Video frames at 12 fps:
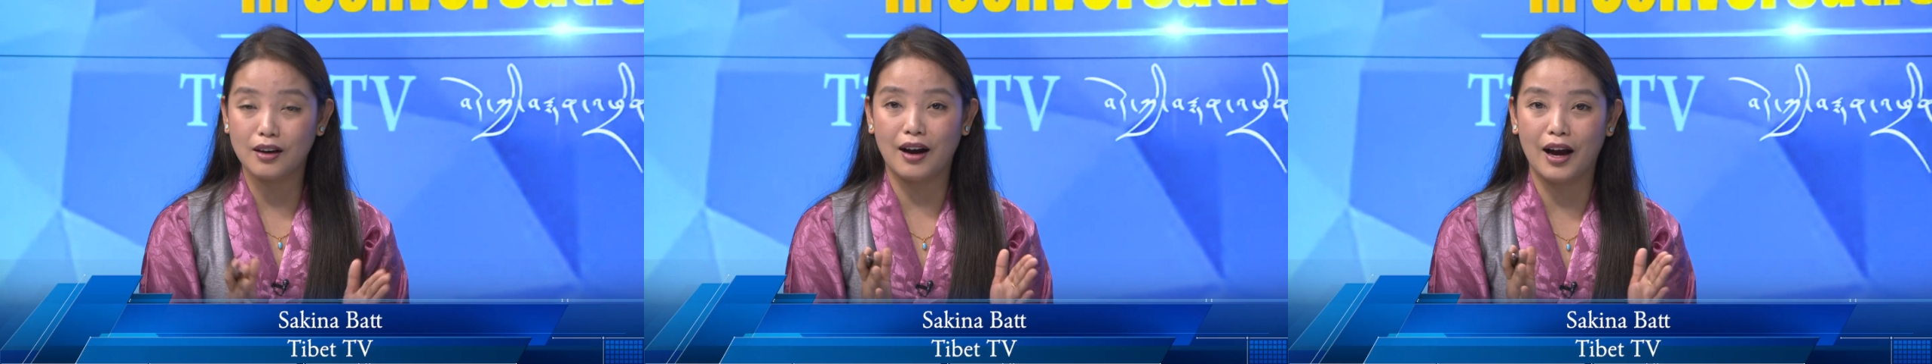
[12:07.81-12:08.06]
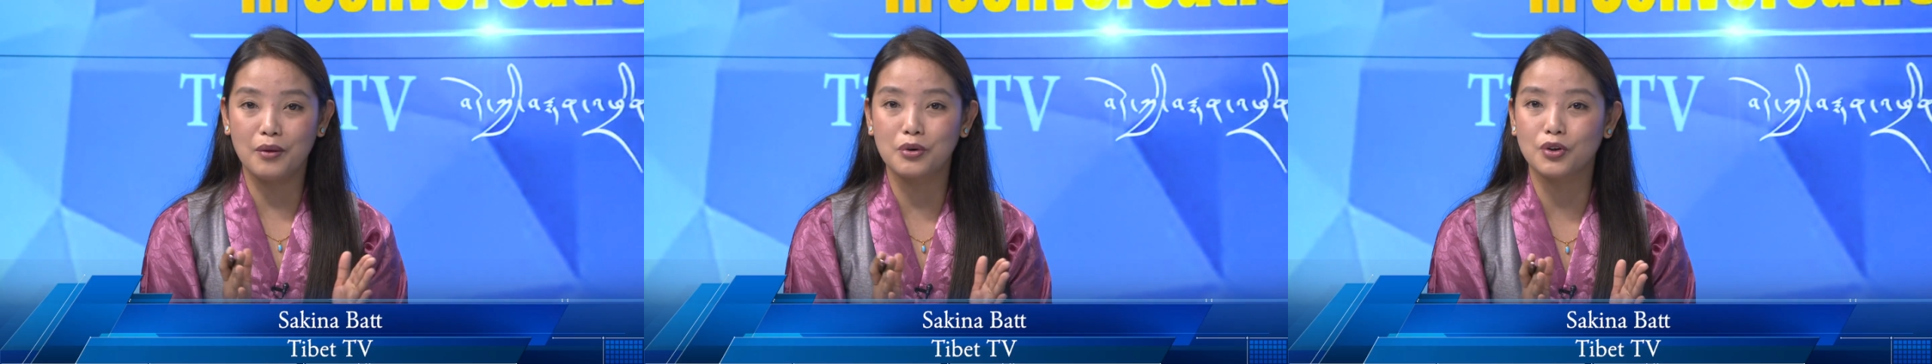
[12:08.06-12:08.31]

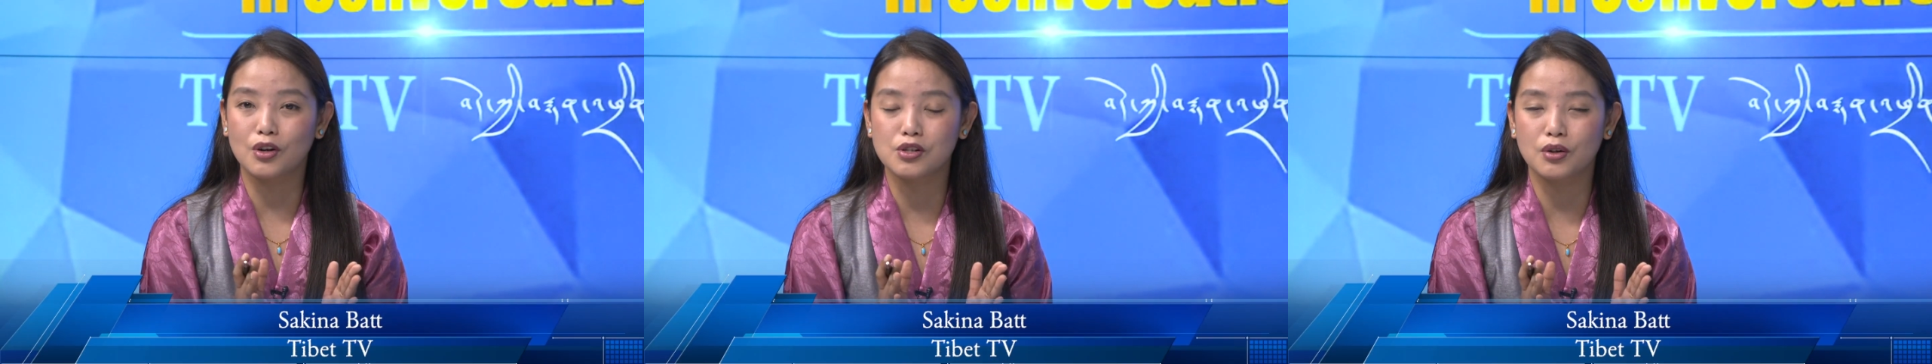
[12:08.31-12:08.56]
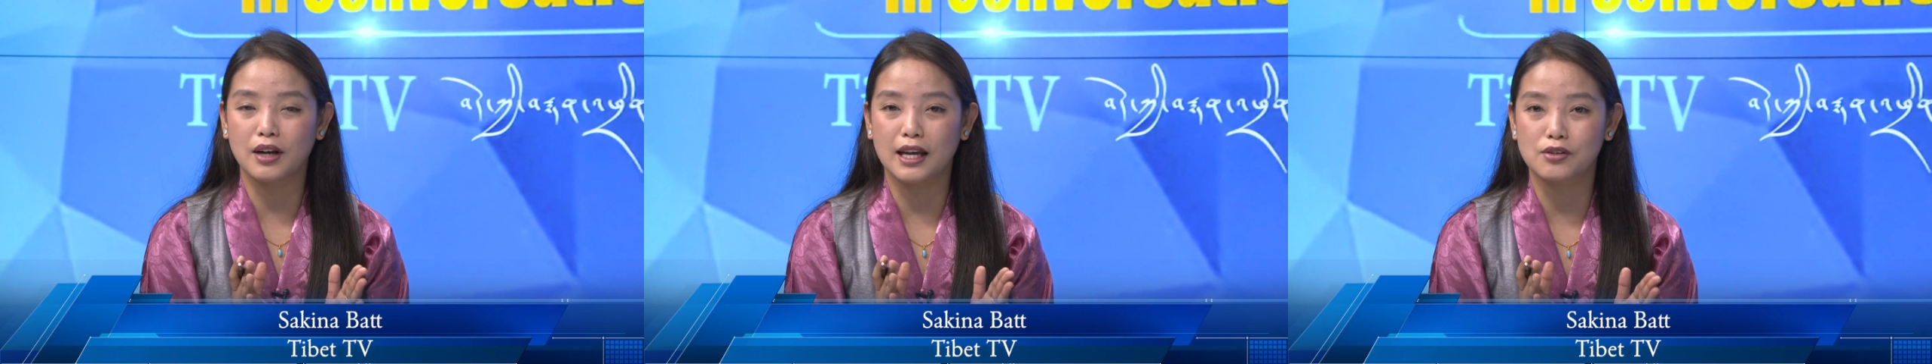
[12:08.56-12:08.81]
I would
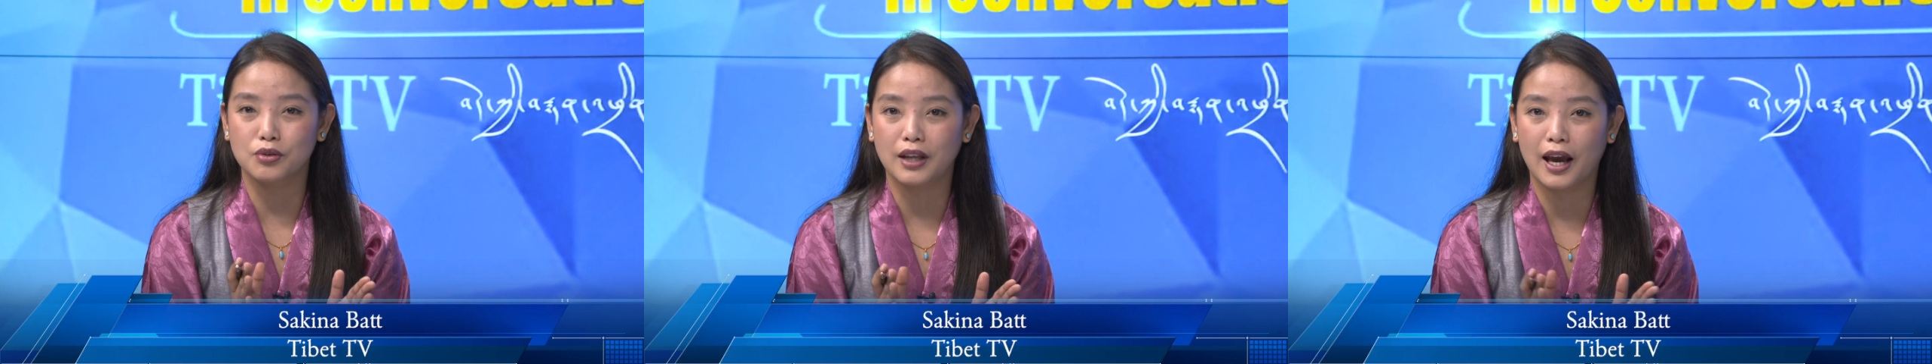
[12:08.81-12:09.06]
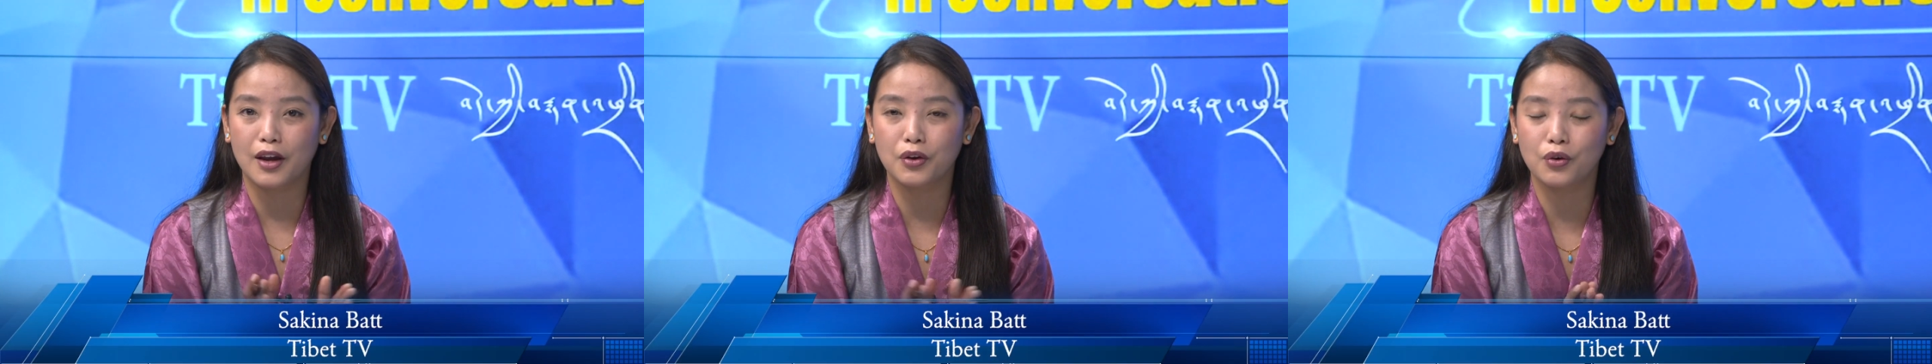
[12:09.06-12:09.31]
also like to
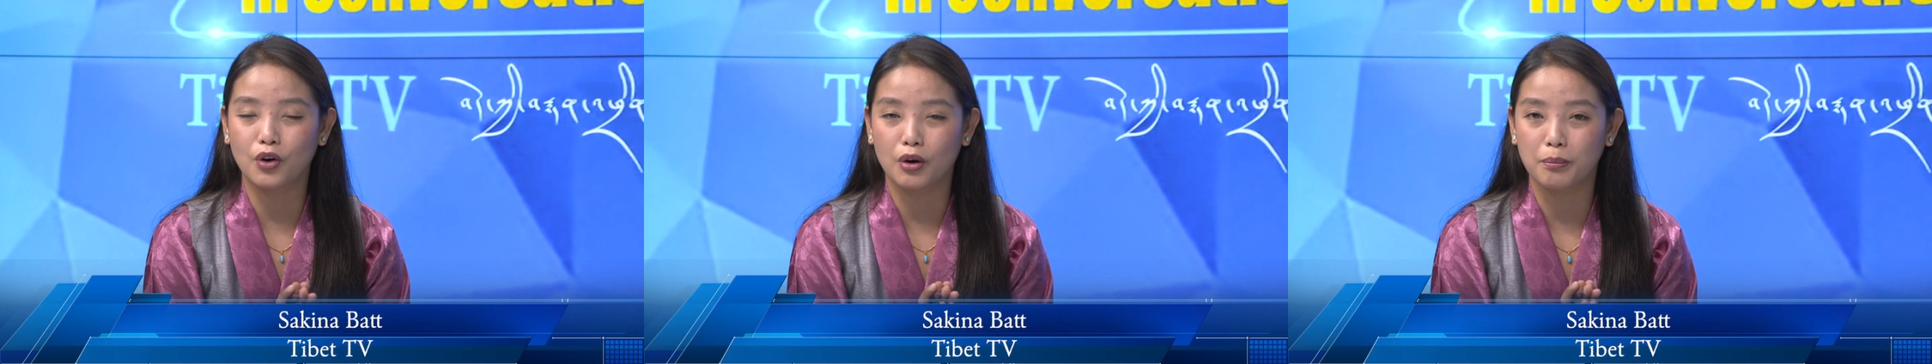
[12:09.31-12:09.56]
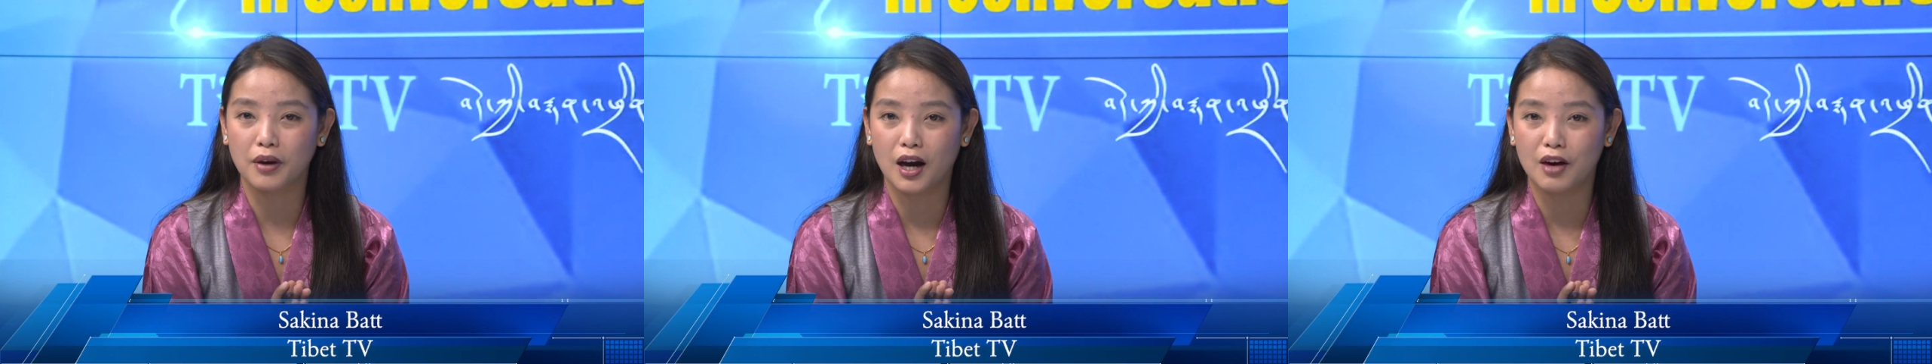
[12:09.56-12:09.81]
thank you on
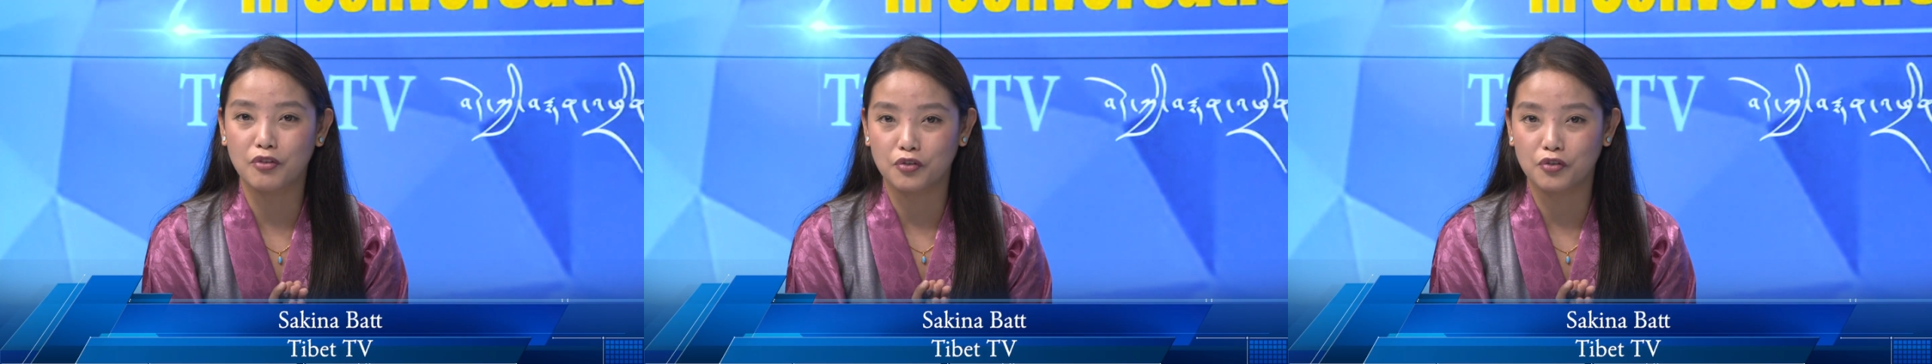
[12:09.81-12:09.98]
behalf